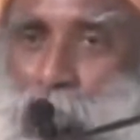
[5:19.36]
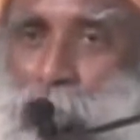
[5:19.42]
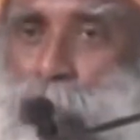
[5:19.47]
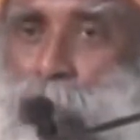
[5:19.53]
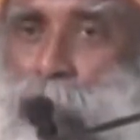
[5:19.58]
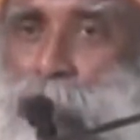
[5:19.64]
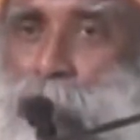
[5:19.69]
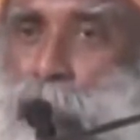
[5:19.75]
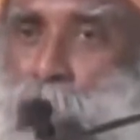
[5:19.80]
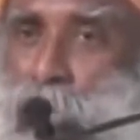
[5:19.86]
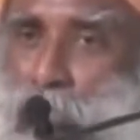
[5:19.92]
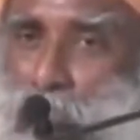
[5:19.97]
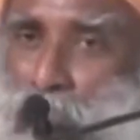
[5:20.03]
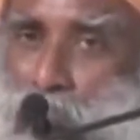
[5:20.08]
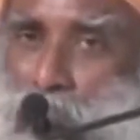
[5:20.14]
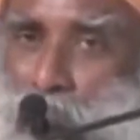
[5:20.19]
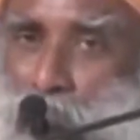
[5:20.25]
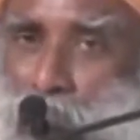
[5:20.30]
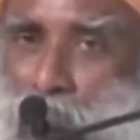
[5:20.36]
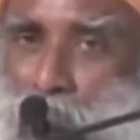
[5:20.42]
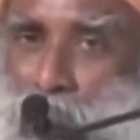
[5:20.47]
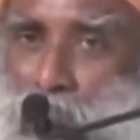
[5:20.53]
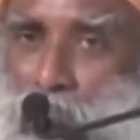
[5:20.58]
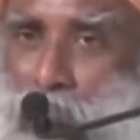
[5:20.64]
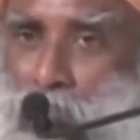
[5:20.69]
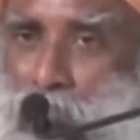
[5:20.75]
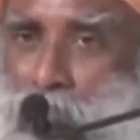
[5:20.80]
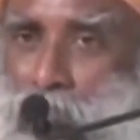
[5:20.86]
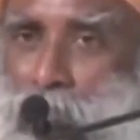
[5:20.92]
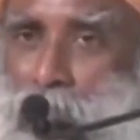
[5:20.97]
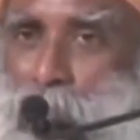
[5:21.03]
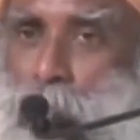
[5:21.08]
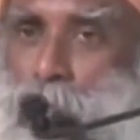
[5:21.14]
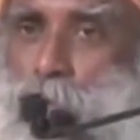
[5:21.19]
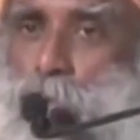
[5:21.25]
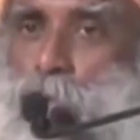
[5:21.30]
who has an imbalanced mind,
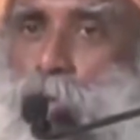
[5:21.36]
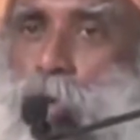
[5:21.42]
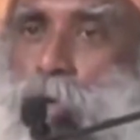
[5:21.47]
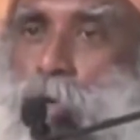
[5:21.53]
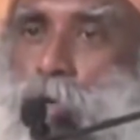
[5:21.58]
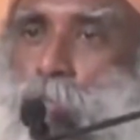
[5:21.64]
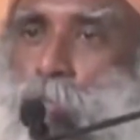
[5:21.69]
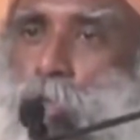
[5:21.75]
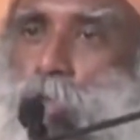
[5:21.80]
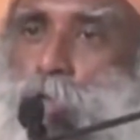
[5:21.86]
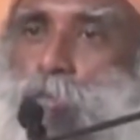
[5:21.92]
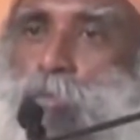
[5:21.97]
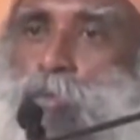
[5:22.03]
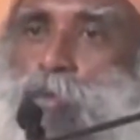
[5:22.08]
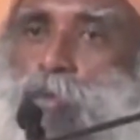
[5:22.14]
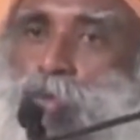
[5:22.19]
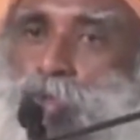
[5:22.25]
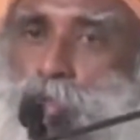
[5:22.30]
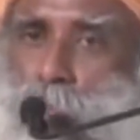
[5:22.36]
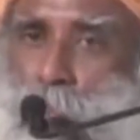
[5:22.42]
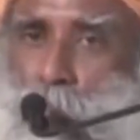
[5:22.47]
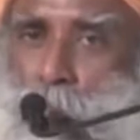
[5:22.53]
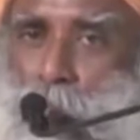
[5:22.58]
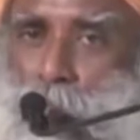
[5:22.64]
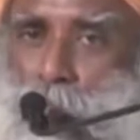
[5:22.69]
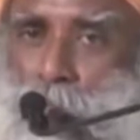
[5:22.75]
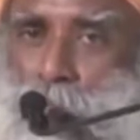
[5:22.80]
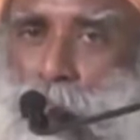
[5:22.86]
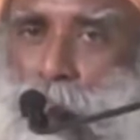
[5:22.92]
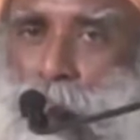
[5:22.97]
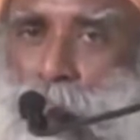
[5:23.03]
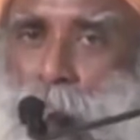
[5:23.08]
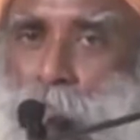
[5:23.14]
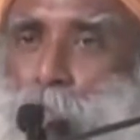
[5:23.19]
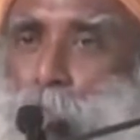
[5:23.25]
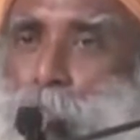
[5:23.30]
you are much more stable,
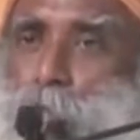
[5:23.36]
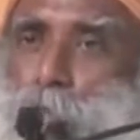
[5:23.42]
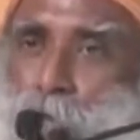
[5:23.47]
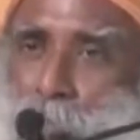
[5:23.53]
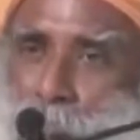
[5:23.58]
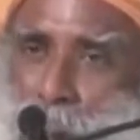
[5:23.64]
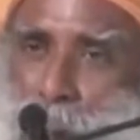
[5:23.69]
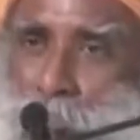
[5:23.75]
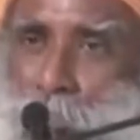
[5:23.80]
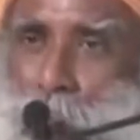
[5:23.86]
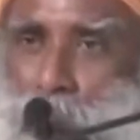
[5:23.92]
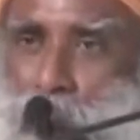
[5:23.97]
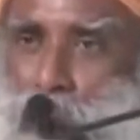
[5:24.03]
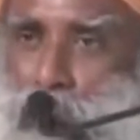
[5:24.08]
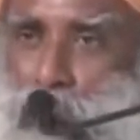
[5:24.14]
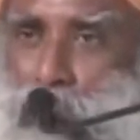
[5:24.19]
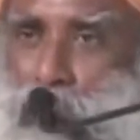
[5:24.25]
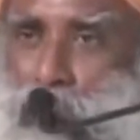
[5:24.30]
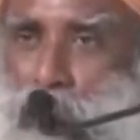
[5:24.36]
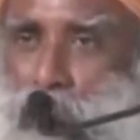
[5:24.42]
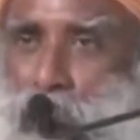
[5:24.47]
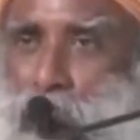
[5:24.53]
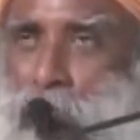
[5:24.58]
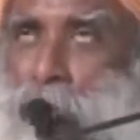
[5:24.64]
much more established.